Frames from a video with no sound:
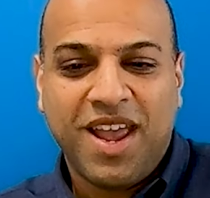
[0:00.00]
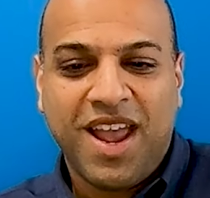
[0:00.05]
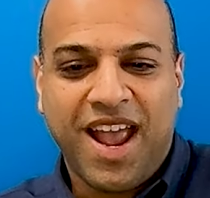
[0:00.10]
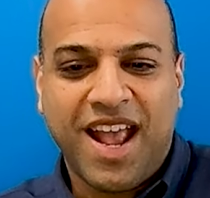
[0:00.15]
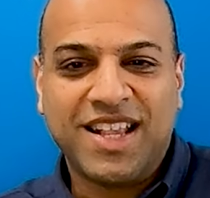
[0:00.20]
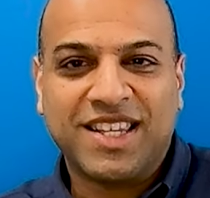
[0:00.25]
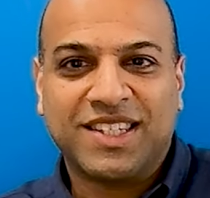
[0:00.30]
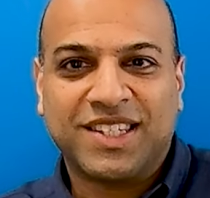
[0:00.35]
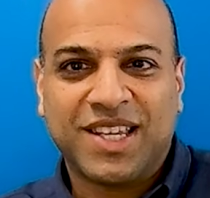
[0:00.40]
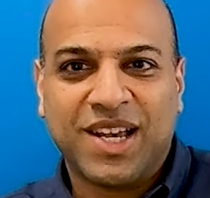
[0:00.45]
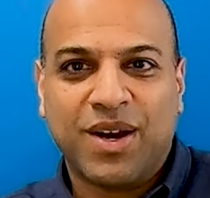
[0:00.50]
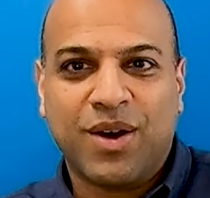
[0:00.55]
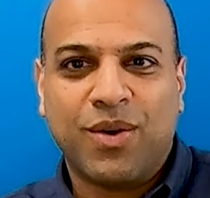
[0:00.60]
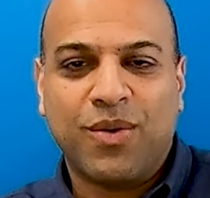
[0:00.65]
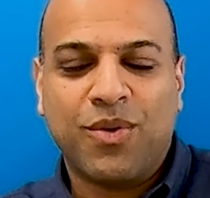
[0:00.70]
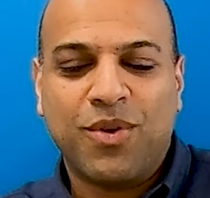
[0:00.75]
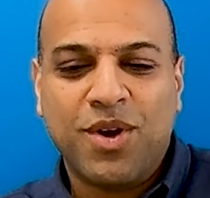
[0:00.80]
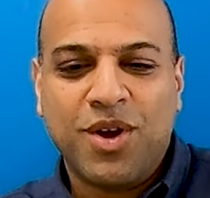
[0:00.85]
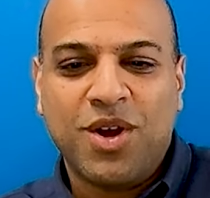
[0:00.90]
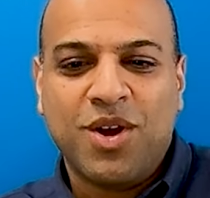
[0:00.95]
And
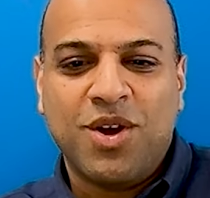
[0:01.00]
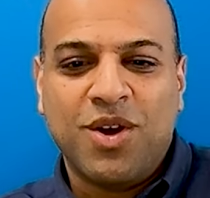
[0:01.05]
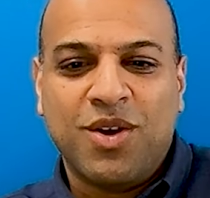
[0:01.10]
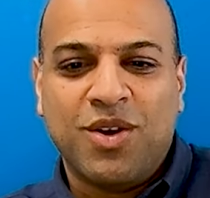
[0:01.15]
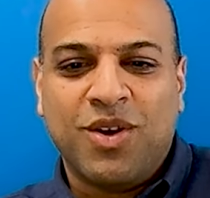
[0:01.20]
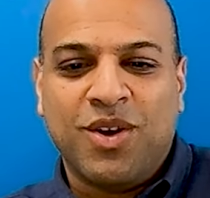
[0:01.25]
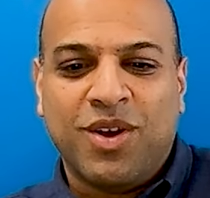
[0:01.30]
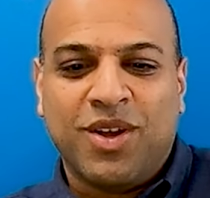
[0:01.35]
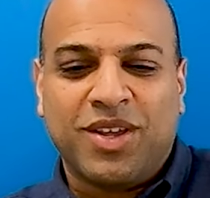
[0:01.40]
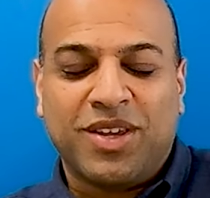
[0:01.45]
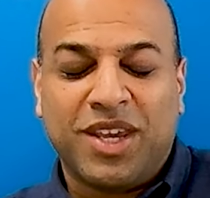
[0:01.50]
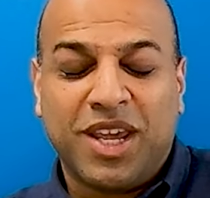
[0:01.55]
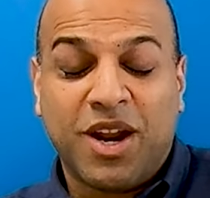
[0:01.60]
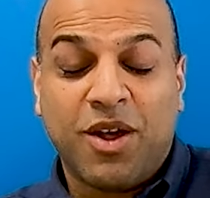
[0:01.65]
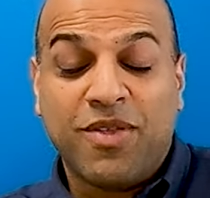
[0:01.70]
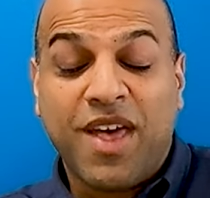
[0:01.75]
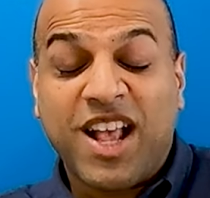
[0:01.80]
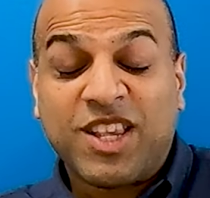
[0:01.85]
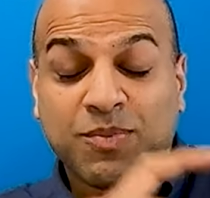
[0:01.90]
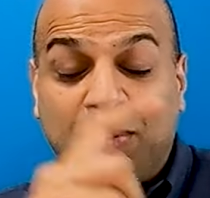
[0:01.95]
so, you
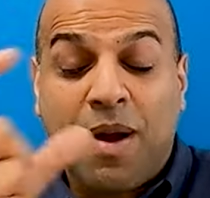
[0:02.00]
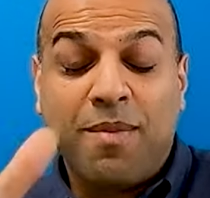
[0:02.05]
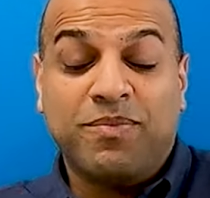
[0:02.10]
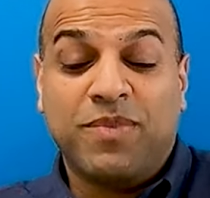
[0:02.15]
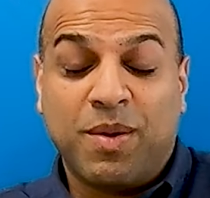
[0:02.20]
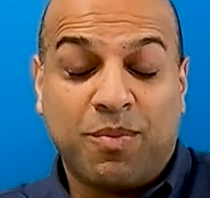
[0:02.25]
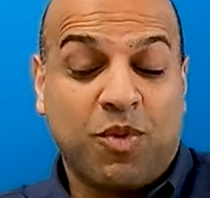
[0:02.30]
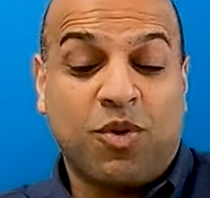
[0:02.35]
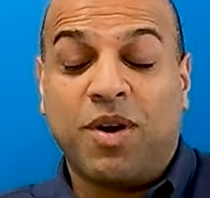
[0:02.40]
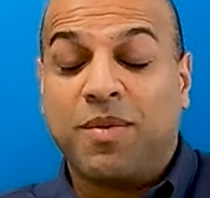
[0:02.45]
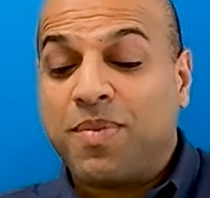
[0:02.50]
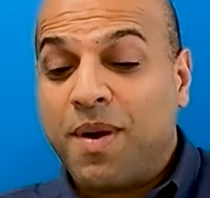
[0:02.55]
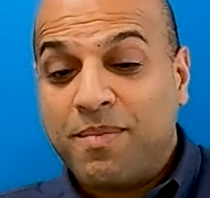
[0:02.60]
know, that's problem number one.